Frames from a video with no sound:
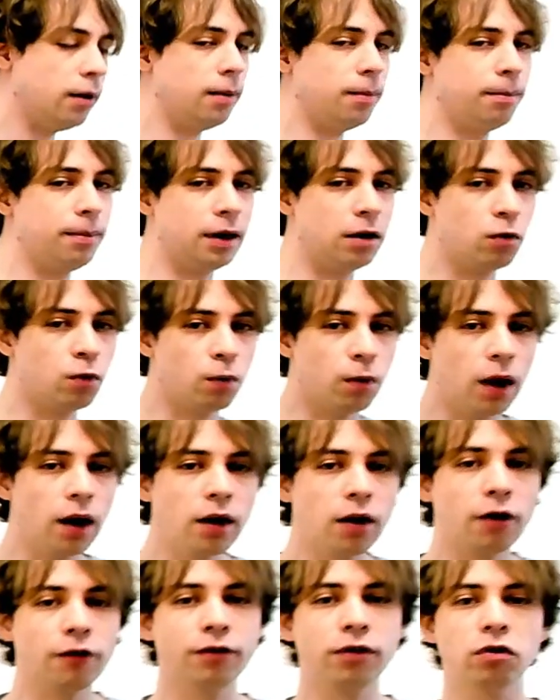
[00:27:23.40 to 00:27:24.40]
be one
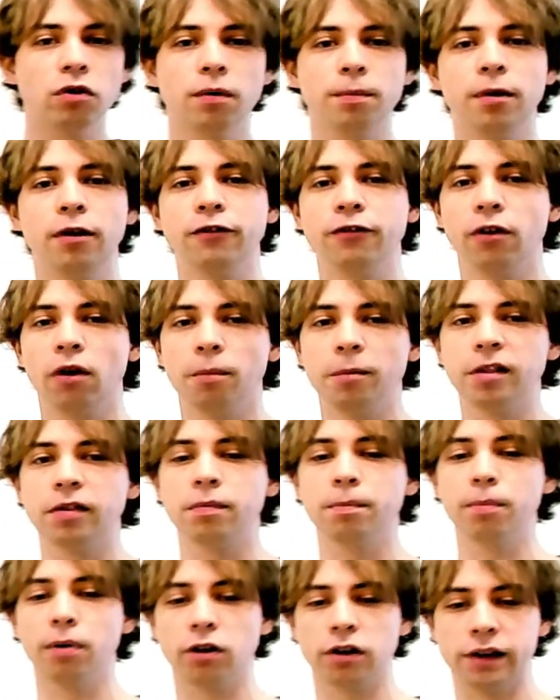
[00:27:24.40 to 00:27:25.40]
of your performance
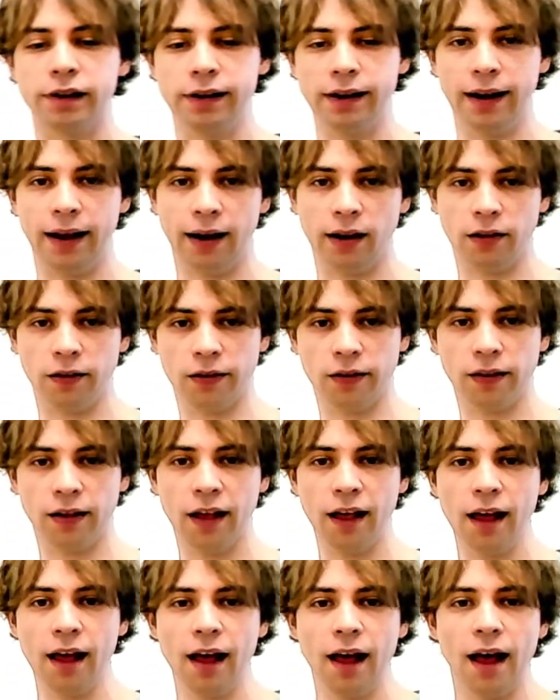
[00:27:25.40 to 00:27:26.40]
bottlenecks,
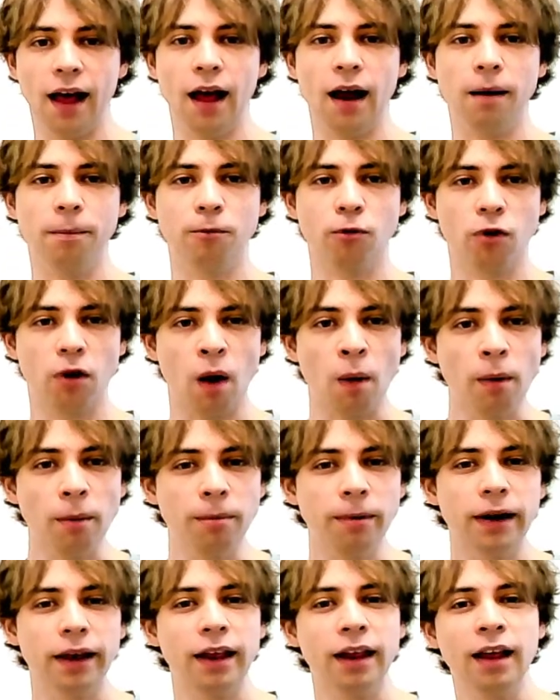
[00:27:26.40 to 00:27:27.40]
and
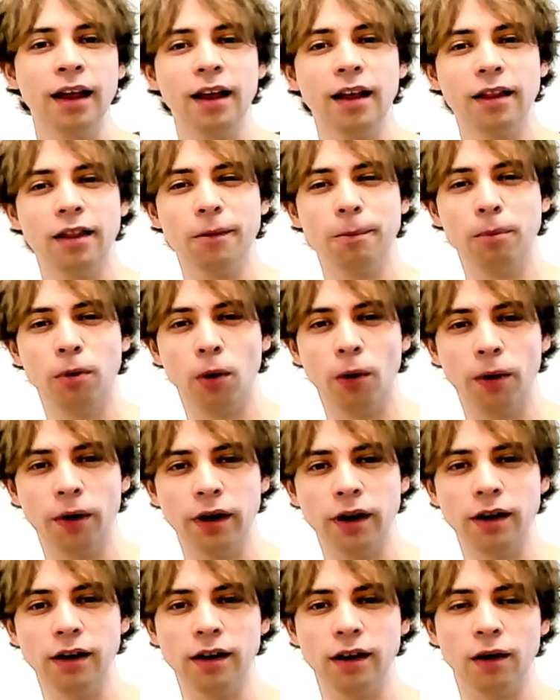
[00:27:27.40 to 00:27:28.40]
probably the
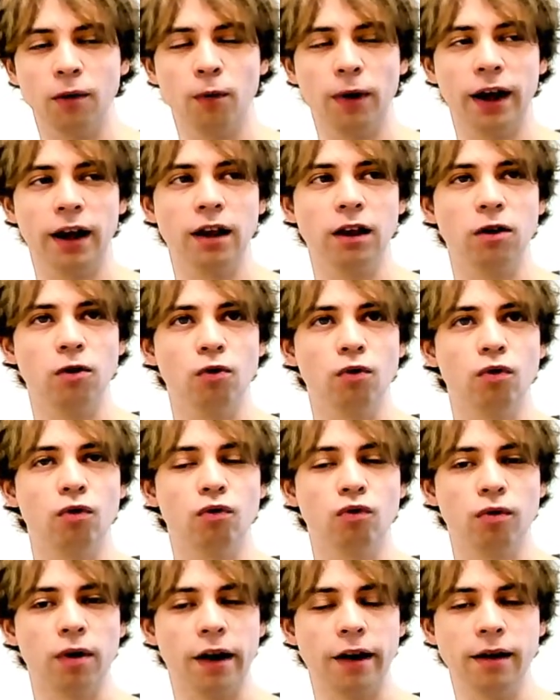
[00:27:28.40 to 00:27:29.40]
point where you
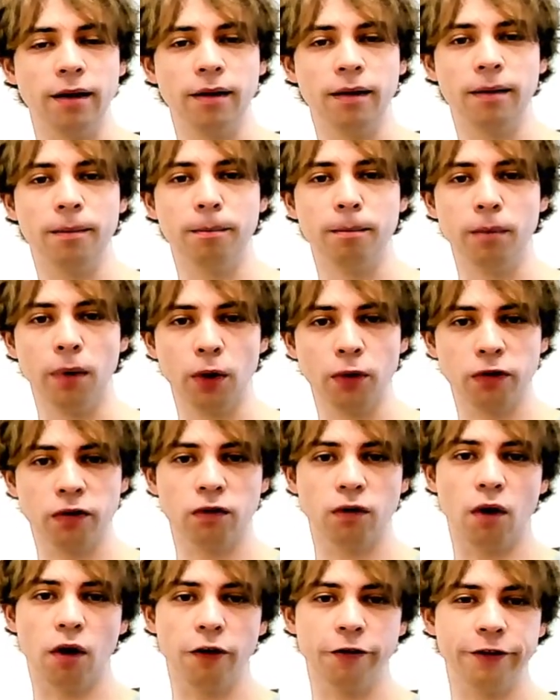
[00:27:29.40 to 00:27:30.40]
run most
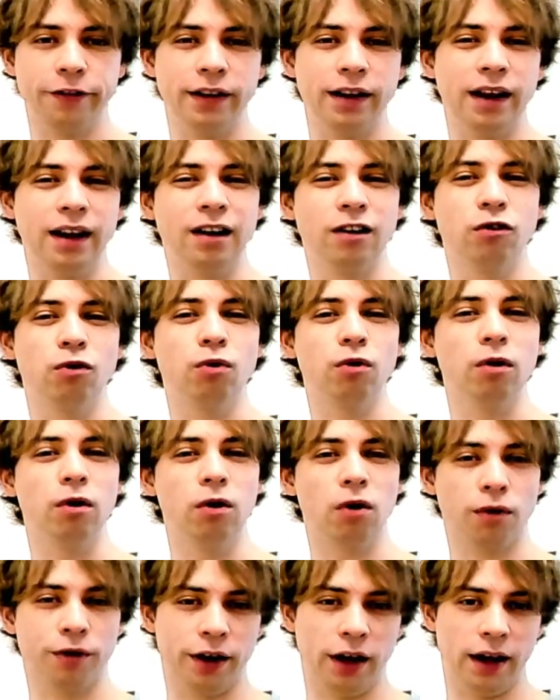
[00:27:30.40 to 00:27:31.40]
often into
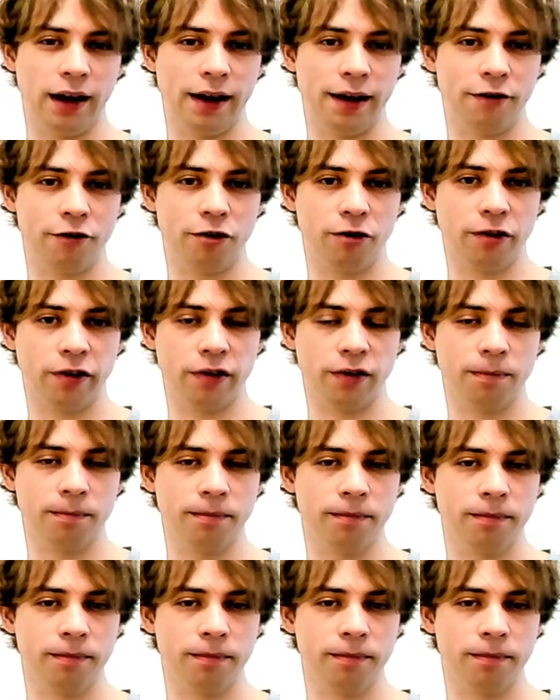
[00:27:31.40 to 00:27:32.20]
locking errors.